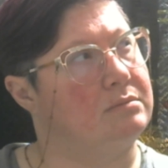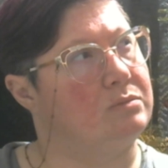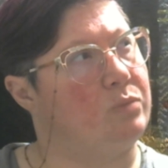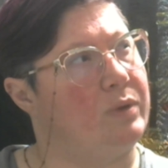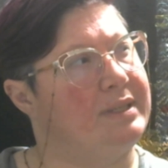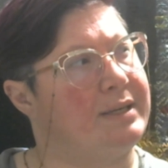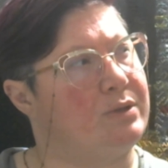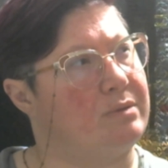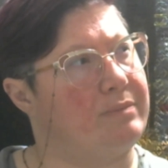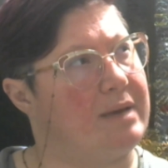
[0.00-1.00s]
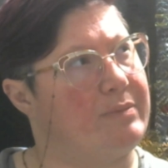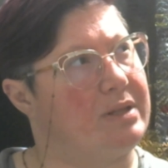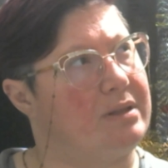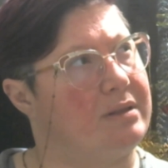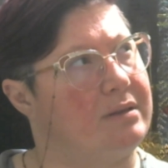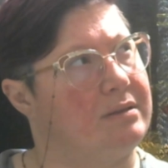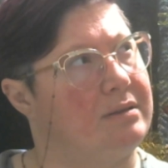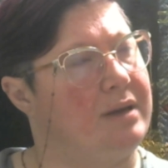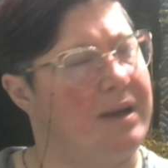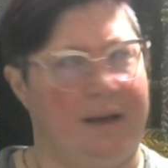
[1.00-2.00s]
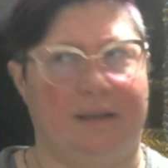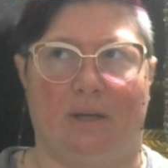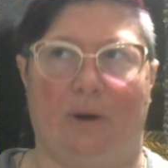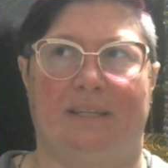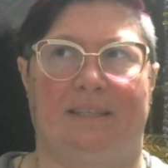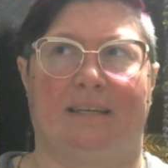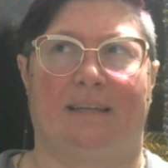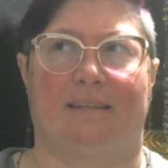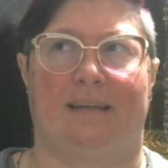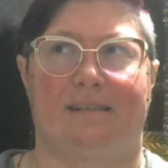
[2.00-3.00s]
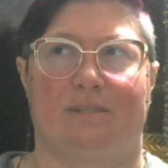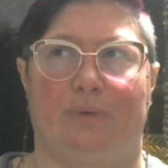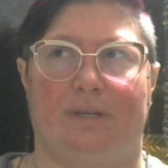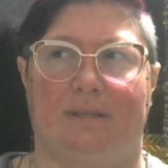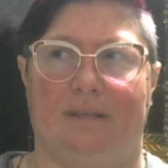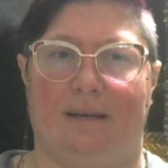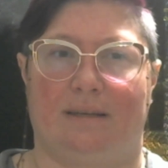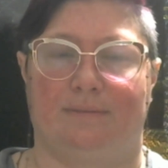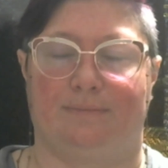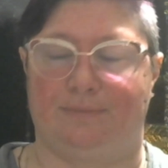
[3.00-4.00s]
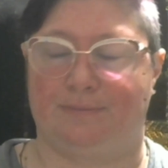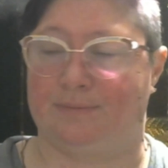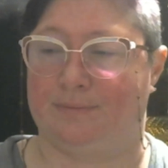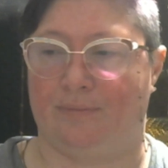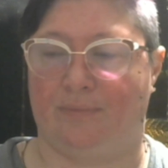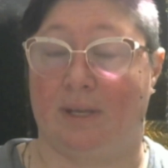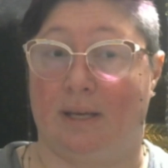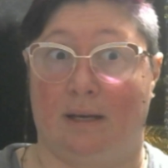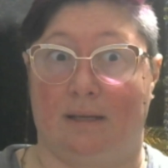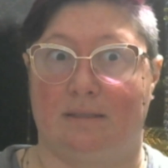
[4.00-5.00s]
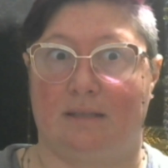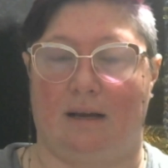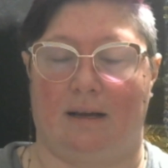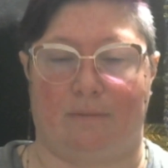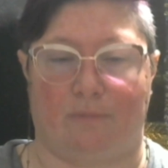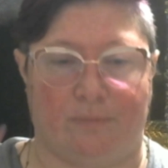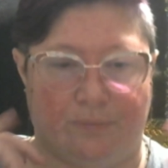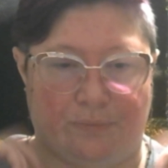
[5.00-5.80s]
the mammoth? No, I did that like last week. Yeah. Time.